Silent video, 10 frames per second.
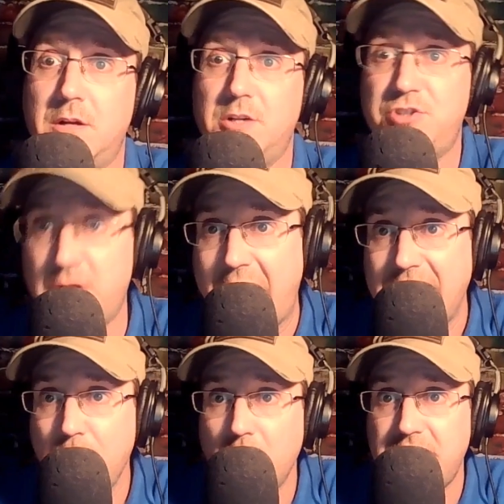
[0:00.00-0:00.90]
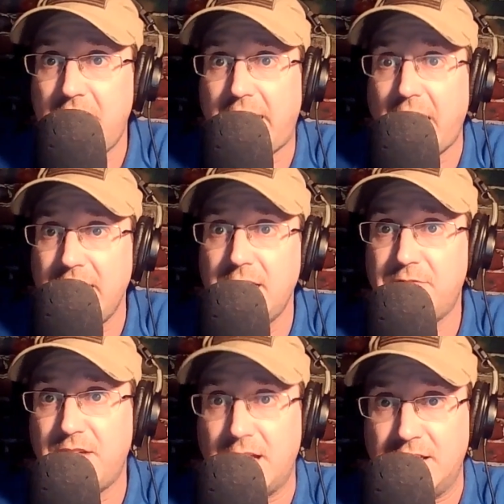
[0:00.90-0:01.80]
Should anyone take any
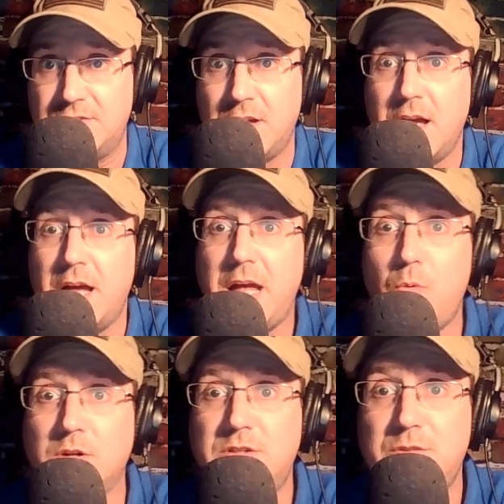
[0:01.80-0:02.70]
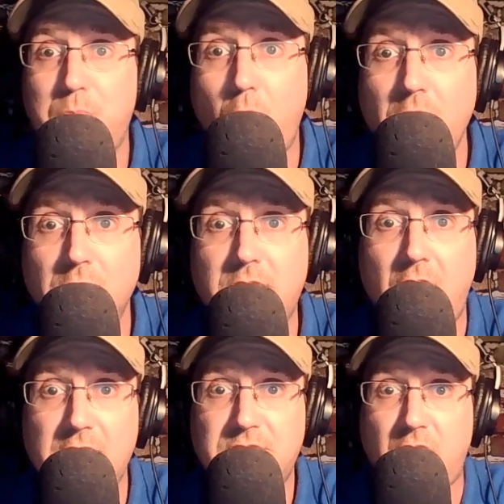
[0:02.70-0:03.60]
of these, he would spoil
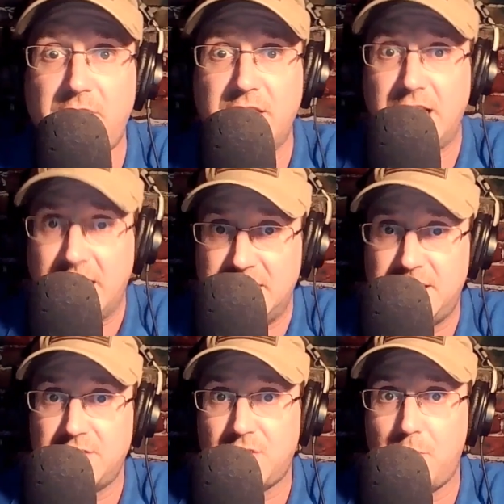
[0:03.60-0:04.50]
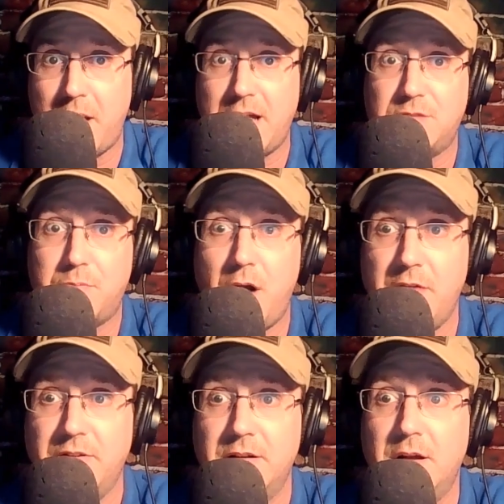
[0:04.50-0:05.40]
God's covenant and disobey his
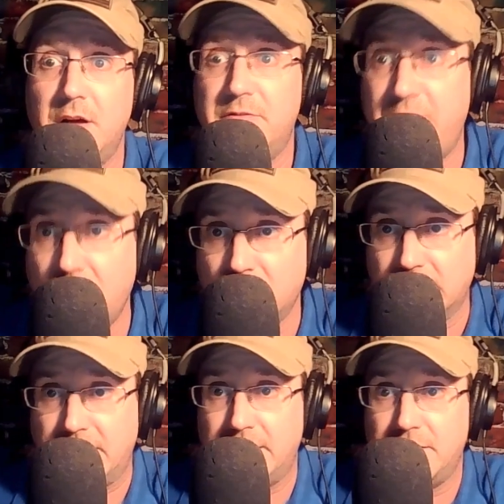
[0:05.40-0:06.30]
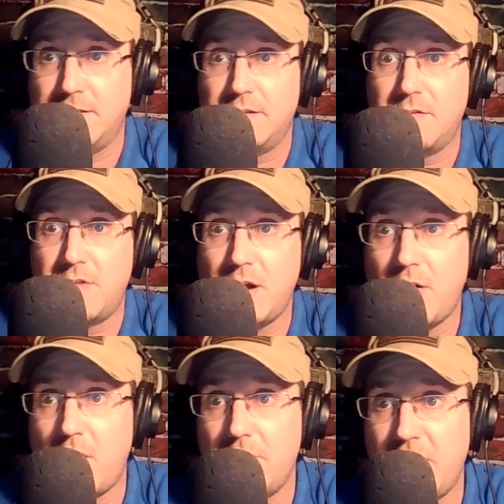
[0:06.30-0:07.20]
prophet. Verily,
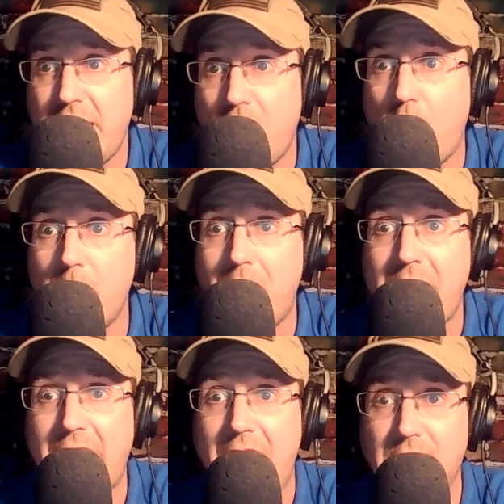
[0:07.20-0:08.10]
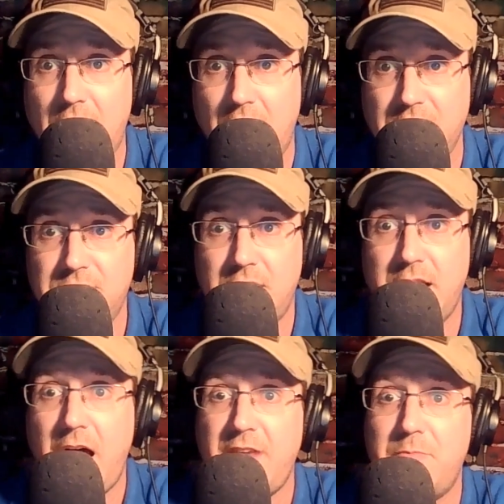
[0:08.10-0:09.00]
they are my allies and
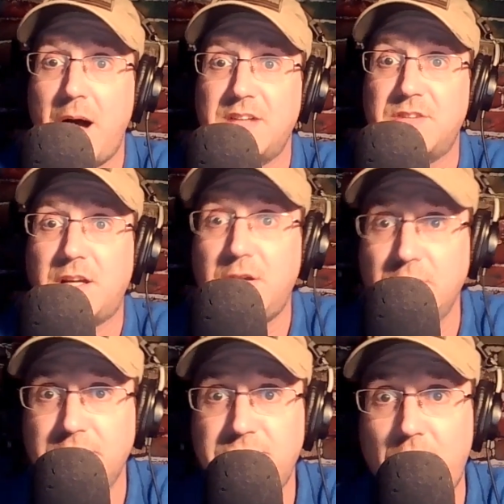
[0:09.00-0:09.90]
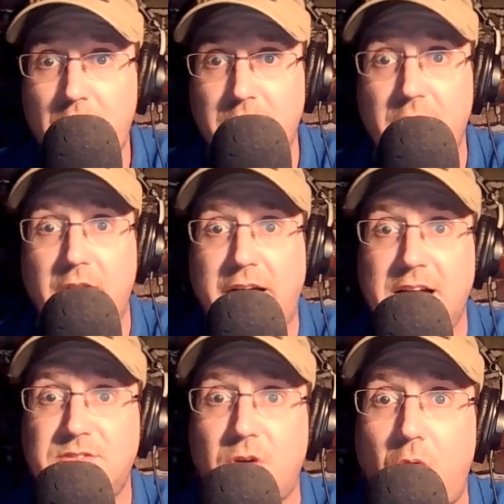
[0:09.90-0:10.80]
have my secure charter
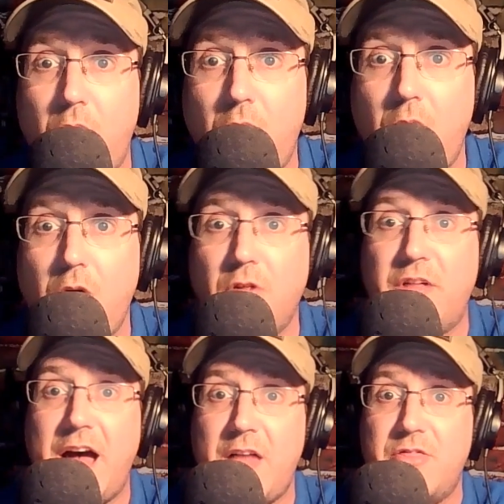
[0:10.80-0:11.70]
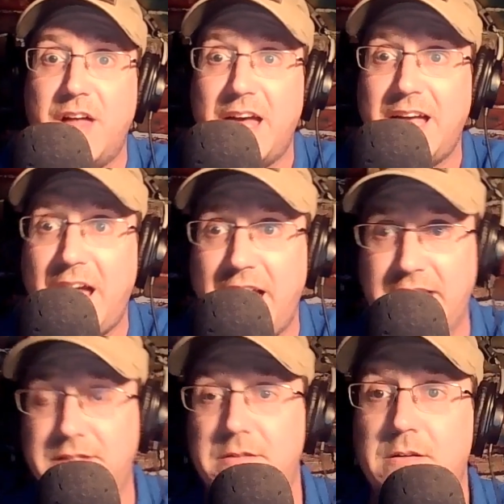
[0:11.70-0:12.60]
against all that they hate.